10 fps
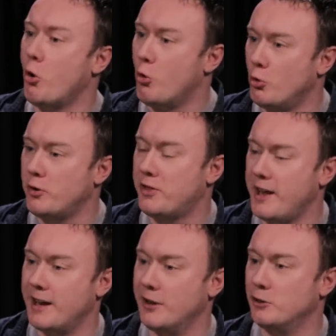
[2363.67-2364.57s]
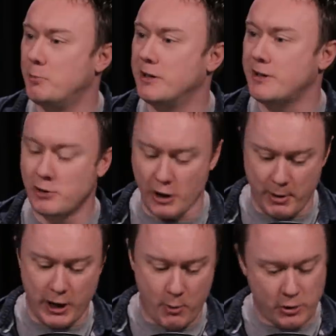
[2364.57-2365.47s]
all the things because every time
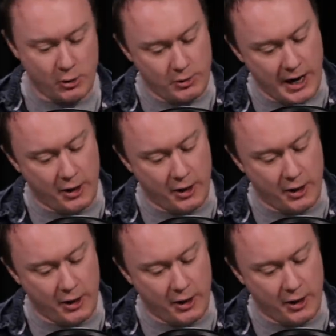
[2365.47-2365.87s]
I go and do the